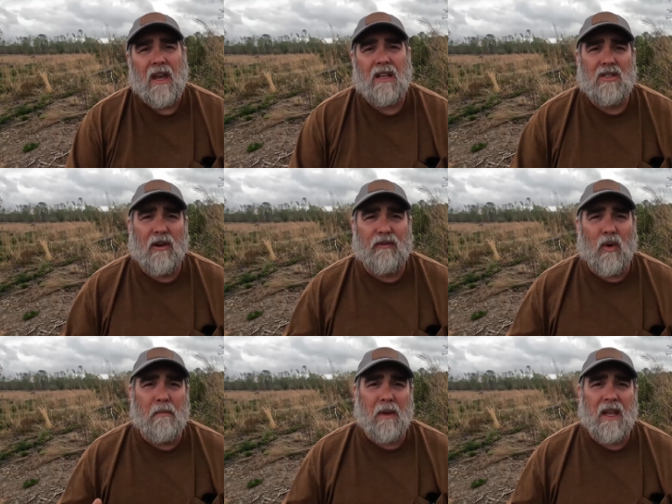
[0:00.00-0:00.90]
And so
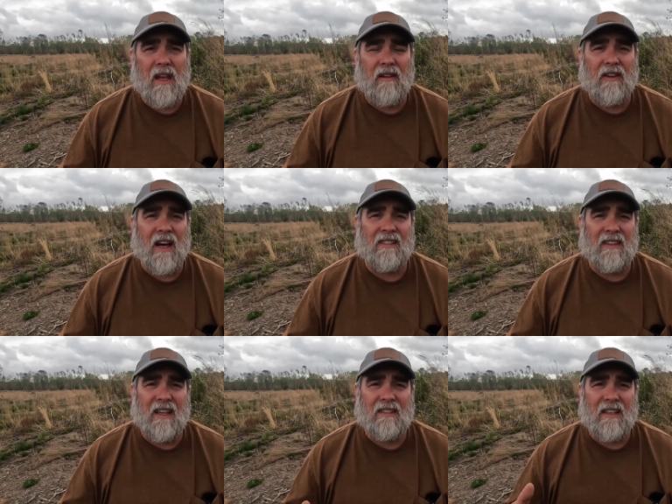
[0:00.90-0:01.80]
for many of us,
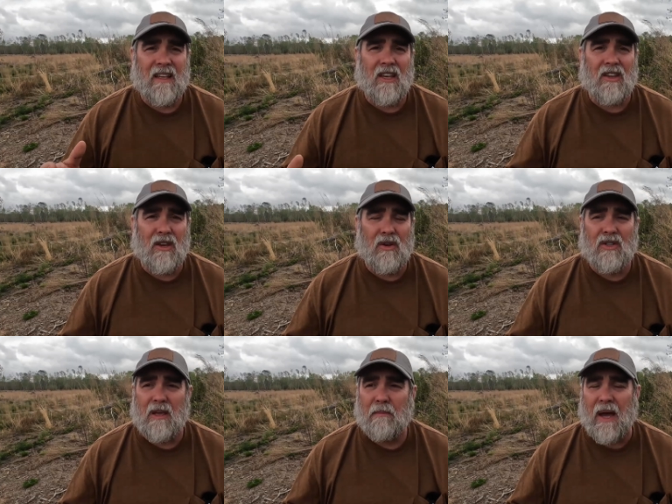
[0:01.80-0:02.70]
this is a
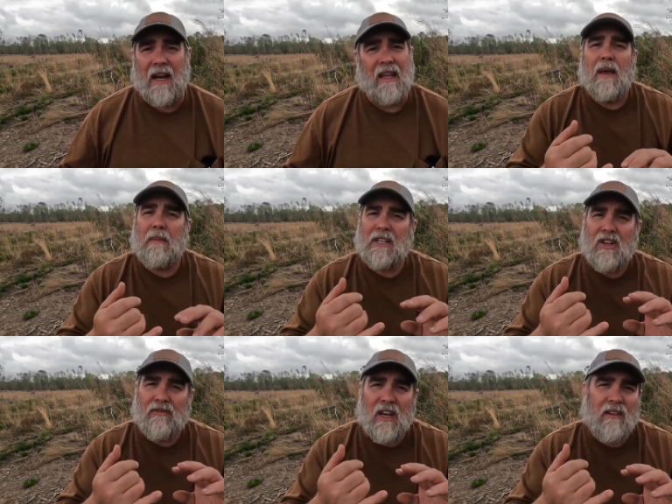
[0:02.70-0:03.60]
huge impact.
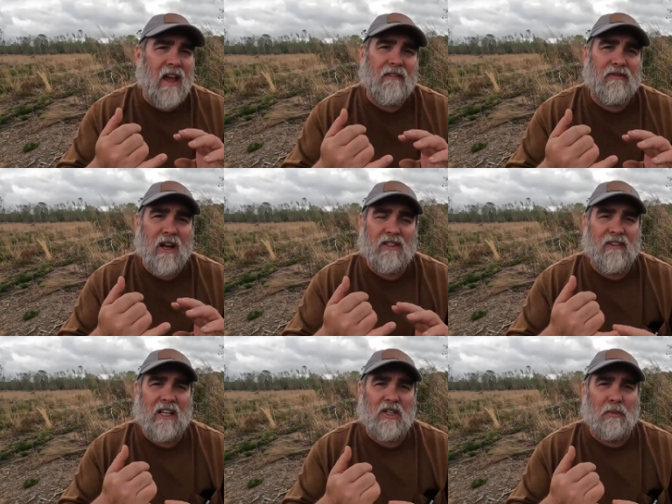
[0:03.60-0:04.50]
Imagine if you didn't have fresh
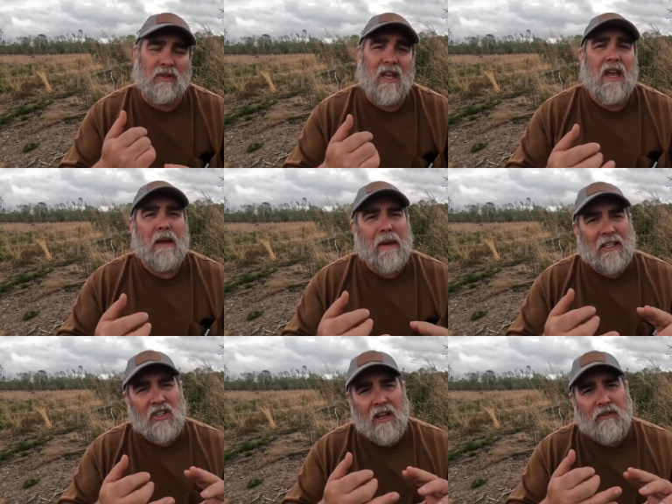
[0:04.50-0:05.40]
vegetables.
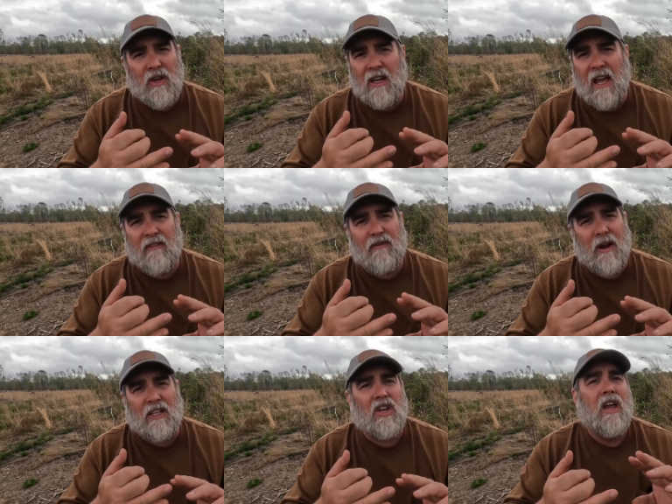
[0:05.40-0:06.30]
Imagine if you didn't have
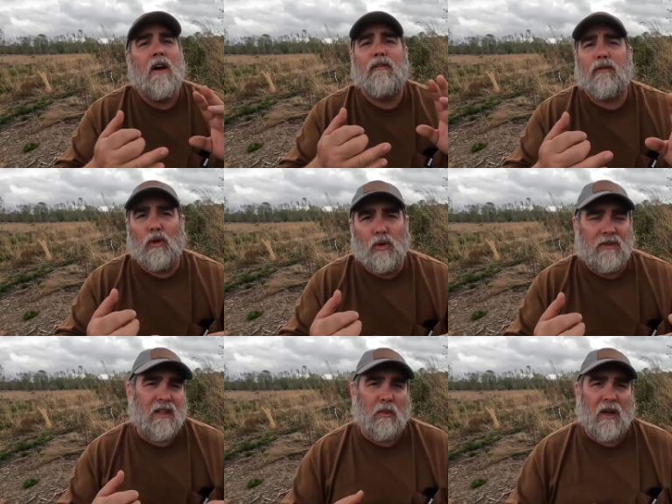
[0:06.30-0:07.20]
fresh
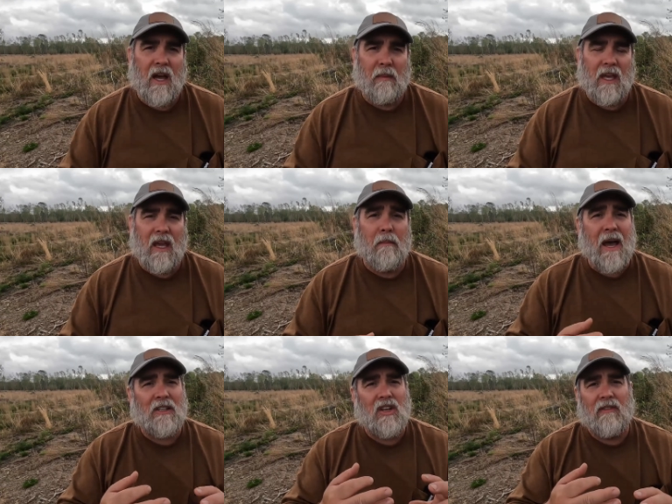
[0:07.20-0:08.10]
fruits that were coming in.
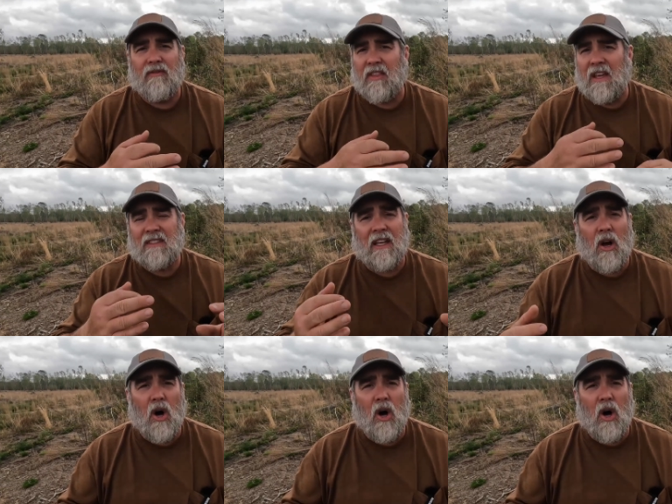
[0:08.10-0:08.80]
Imagine if things like